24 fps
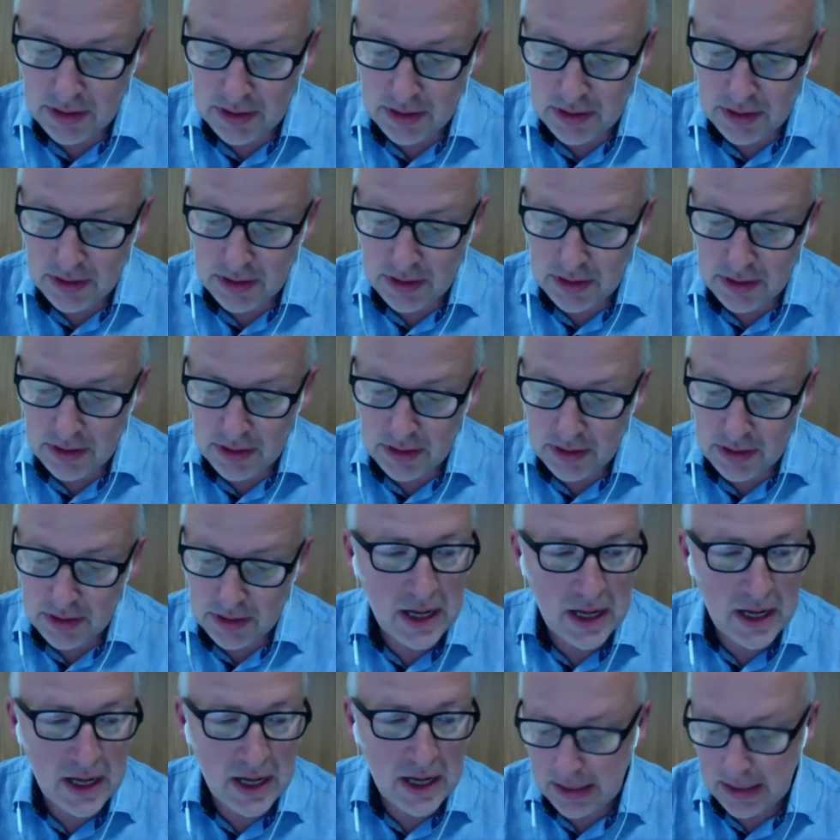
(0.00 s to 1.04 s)
dinasyddion
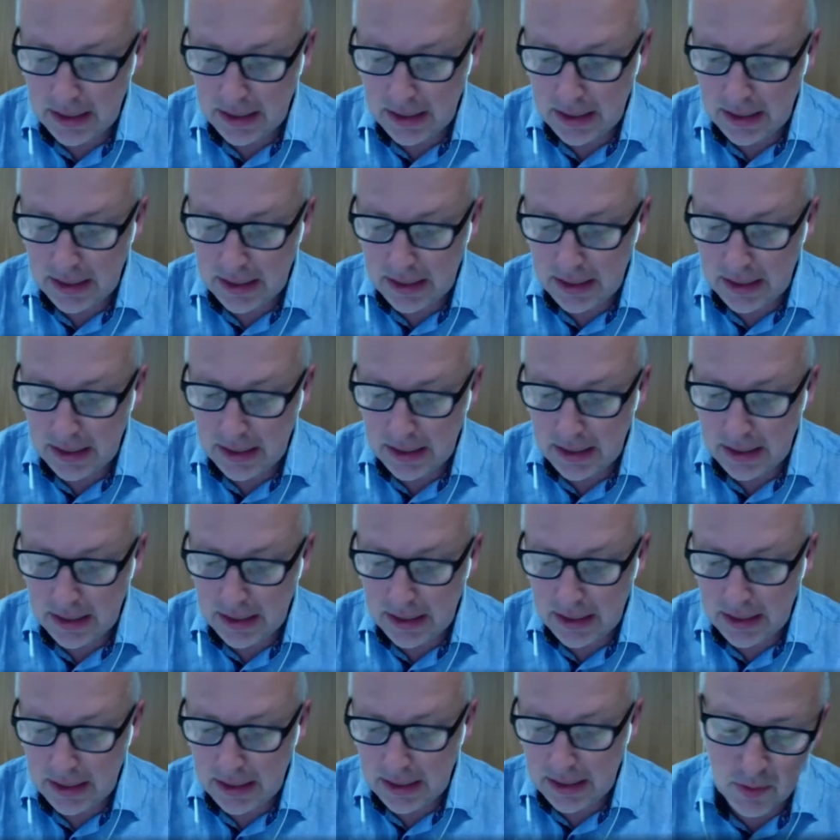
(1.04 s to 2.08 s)
ar-lein o
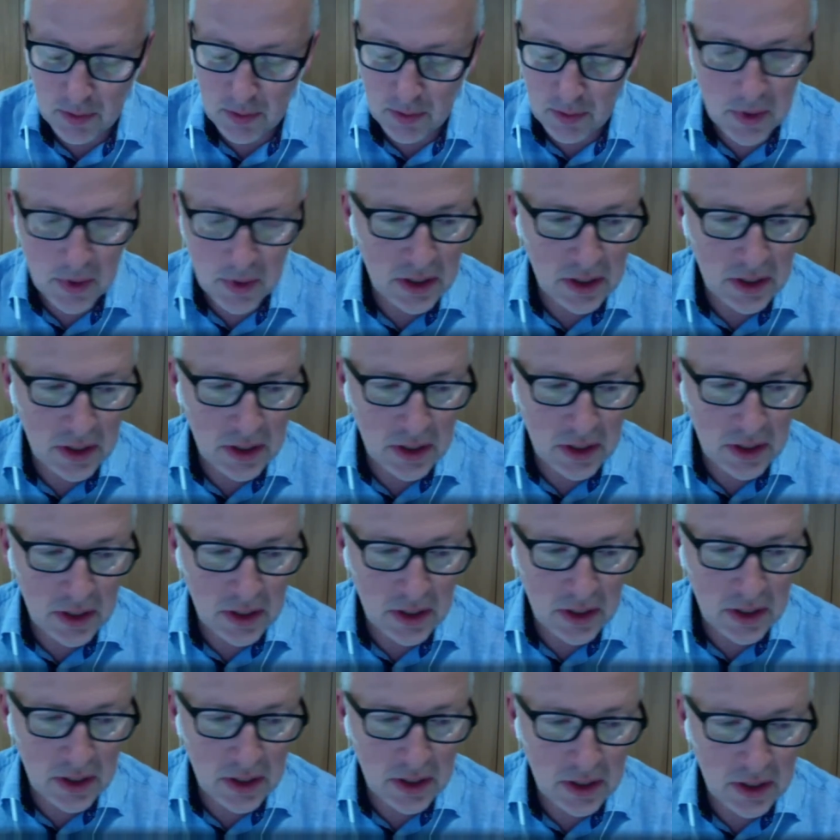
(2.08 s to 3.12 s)
Mesur y Mynydd.
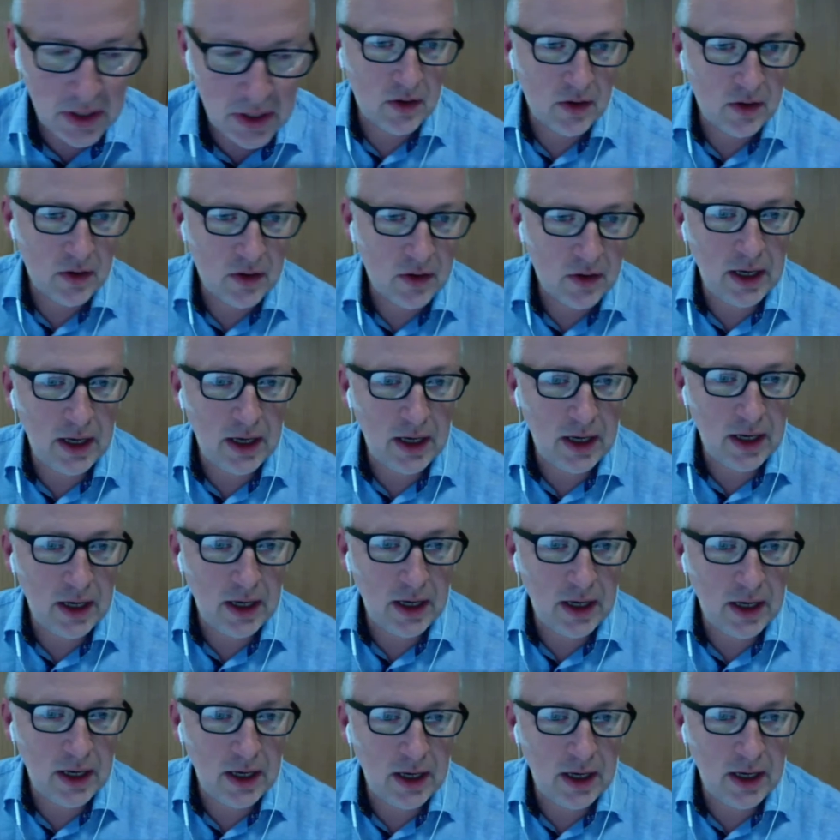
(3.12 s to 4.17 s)
A diolch i
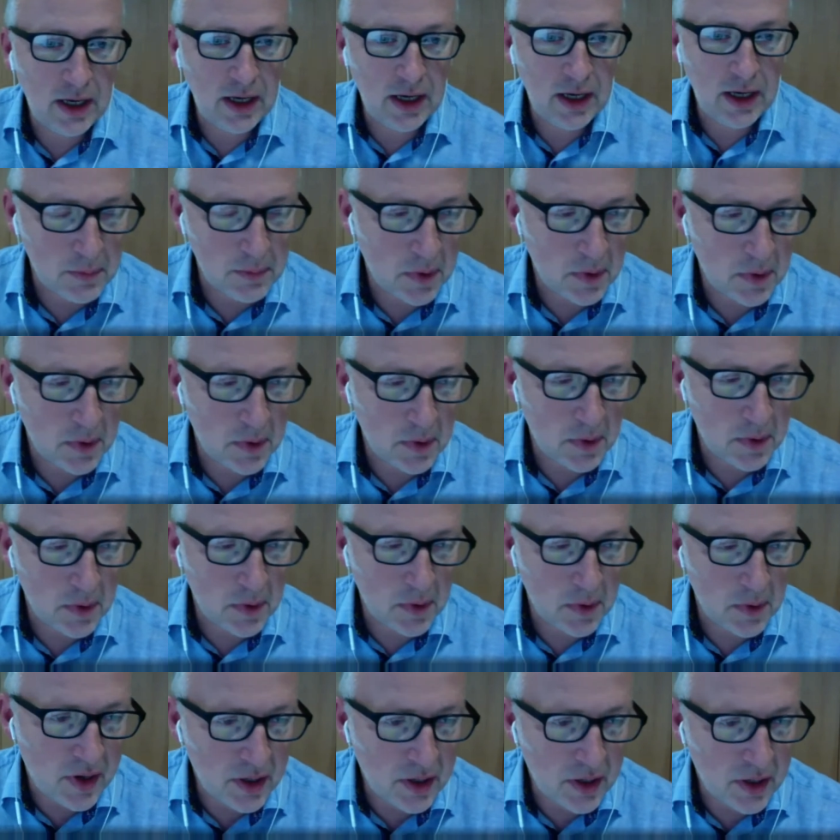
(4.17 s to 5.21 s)
chi gyd am
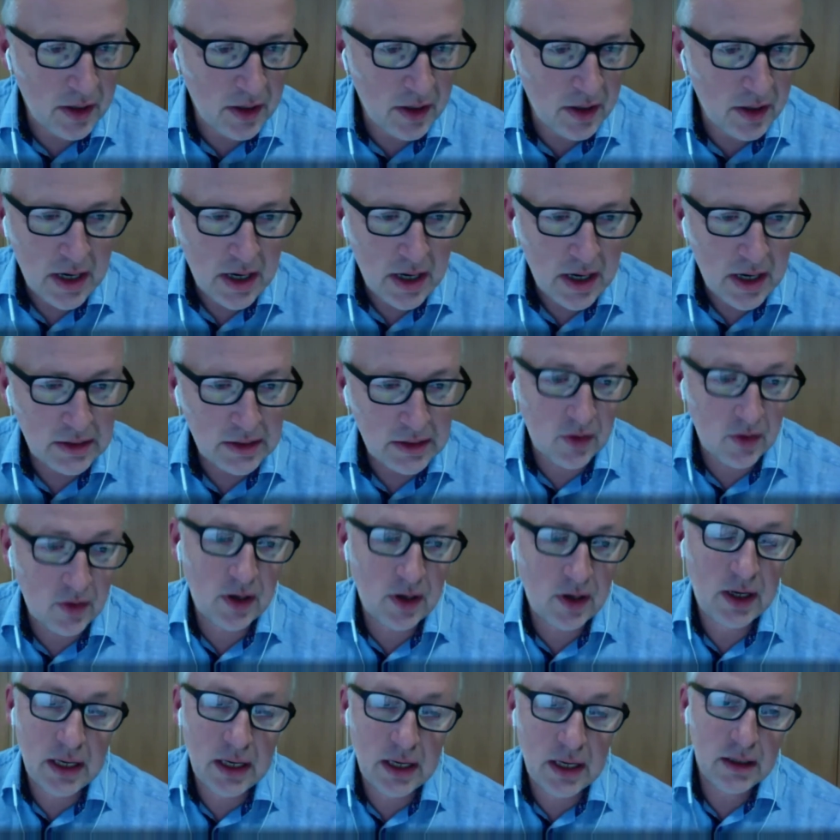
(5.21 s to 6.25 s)
gymryd rhan, a
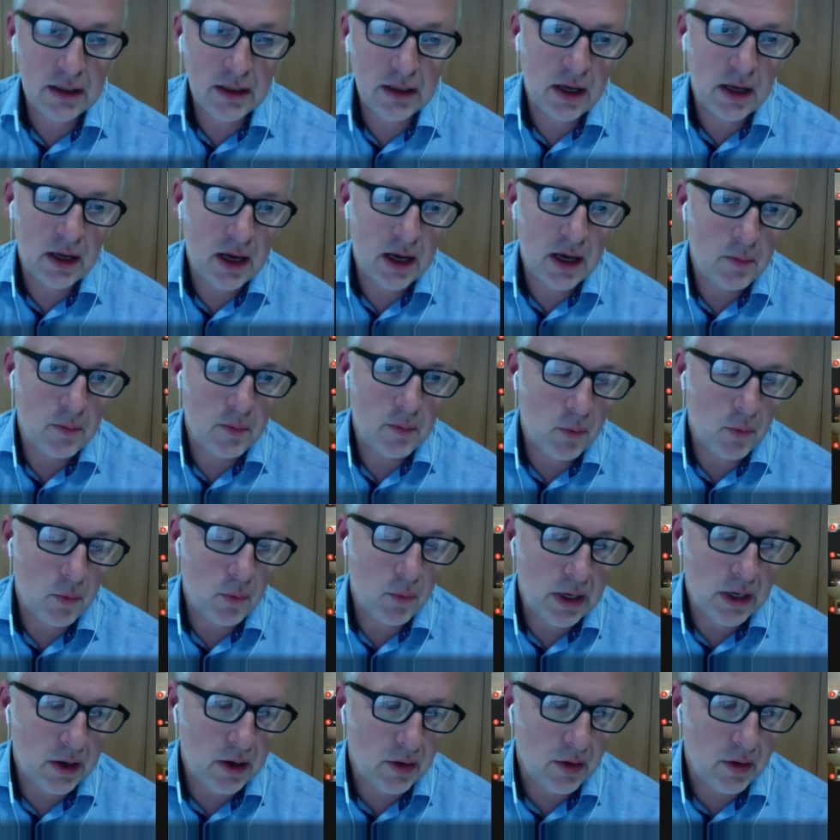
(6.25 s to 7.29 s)
diolch i gyd am
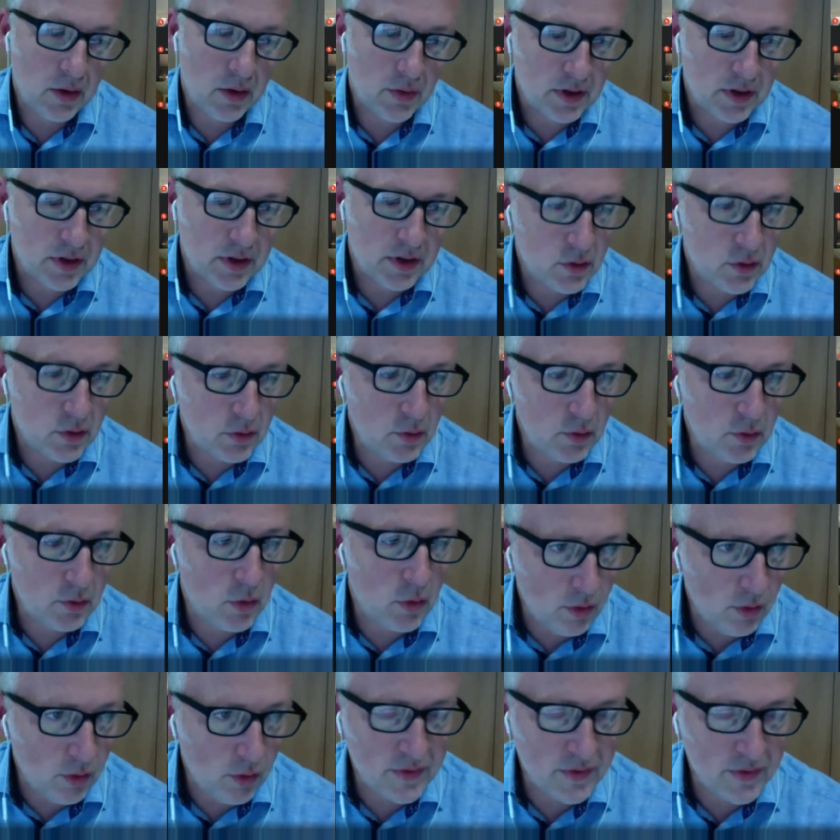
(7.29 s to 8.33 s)
wylio. Thank you
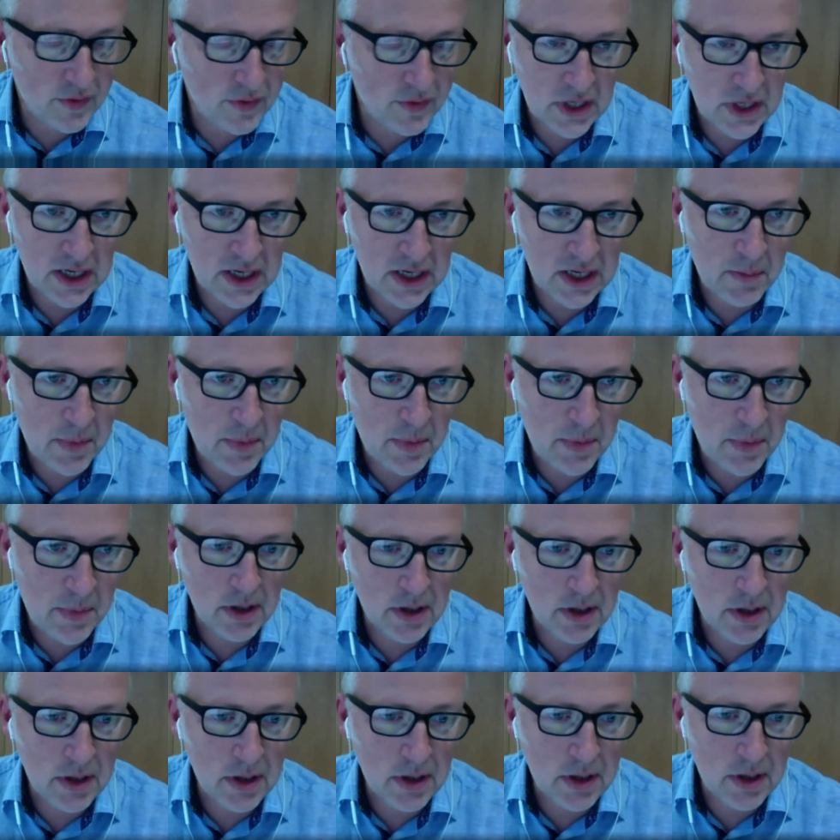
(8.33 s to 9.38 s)
all for taking
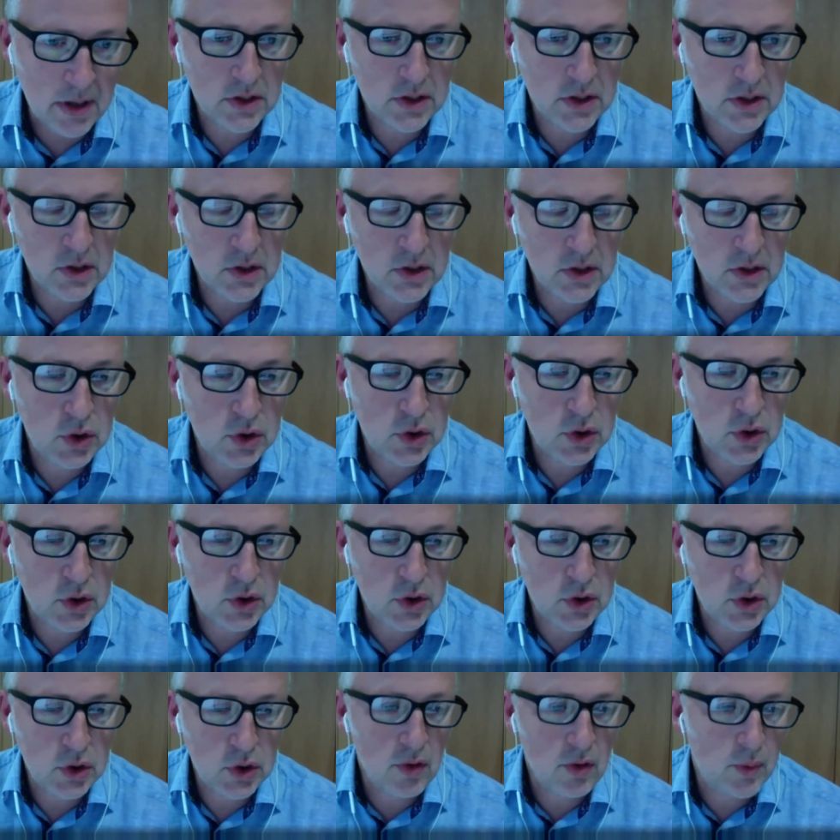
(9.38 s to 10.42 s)
part as a
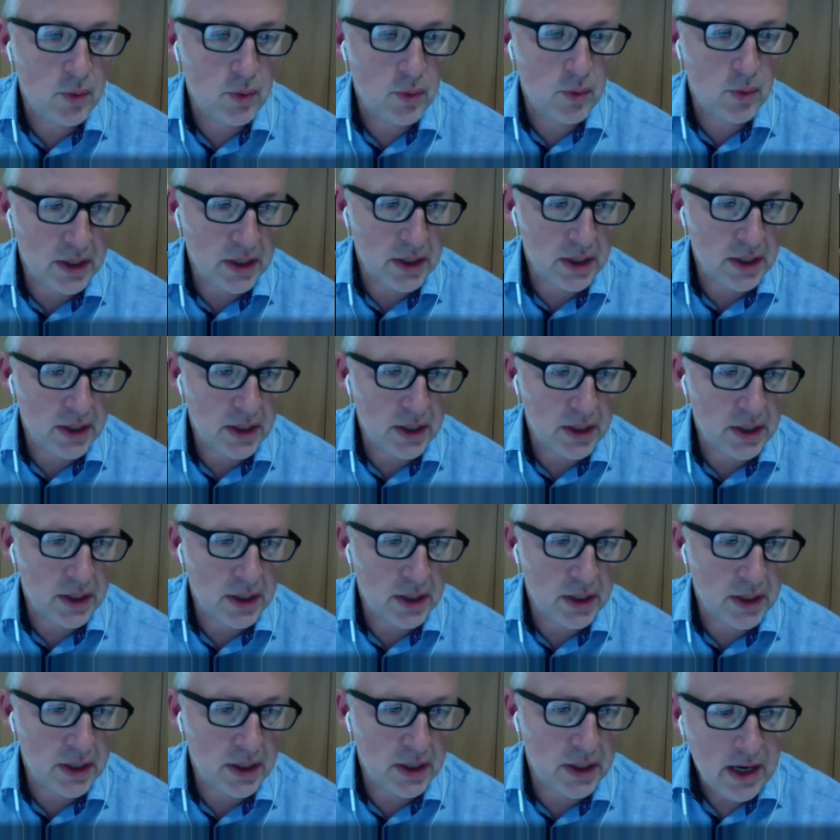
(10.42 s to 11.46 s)
juror or a witness,
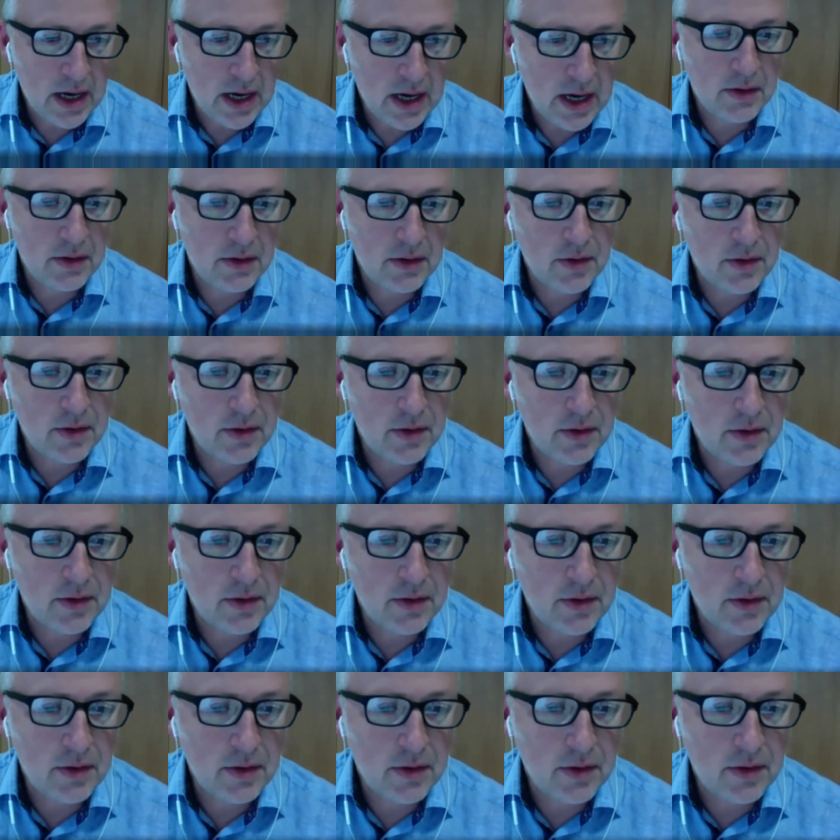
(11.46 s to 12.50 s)
and thank
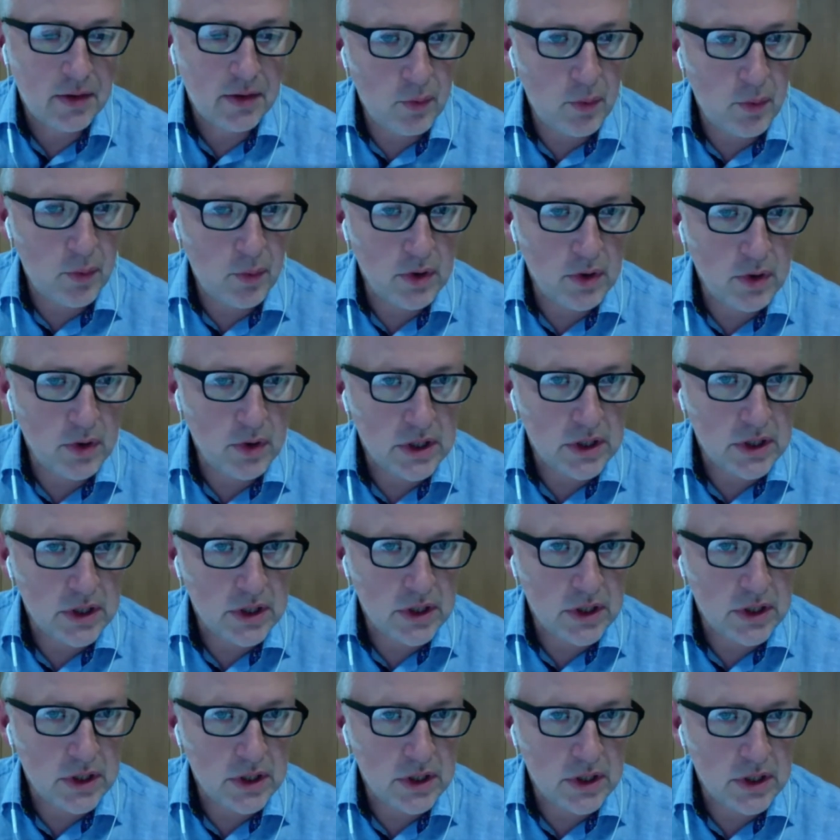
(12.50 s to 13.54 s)
you all for watching
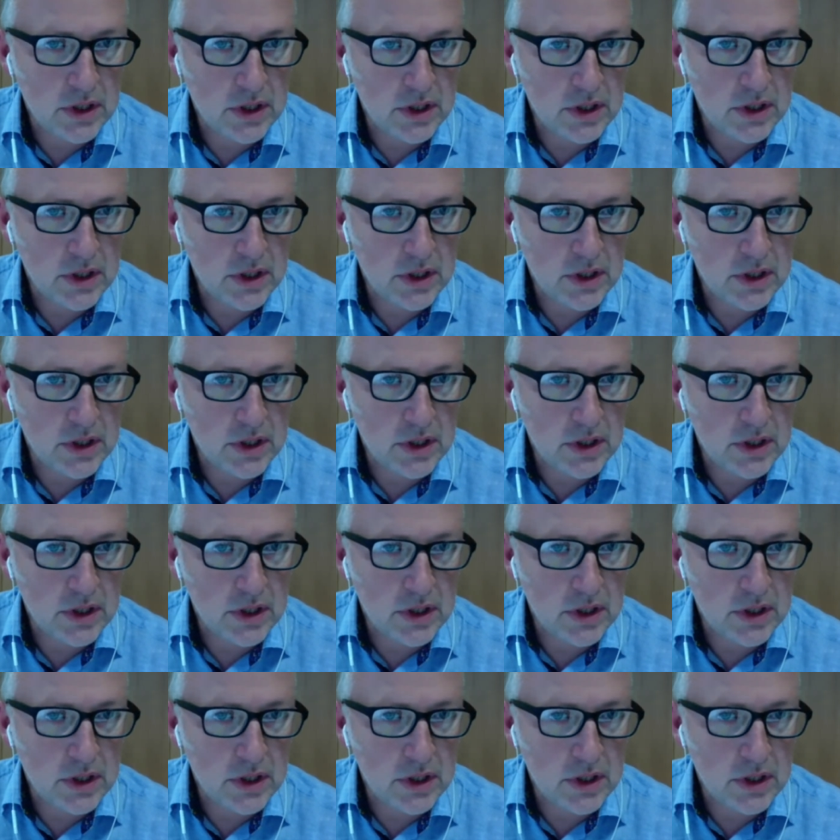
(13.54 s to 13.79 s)
as well.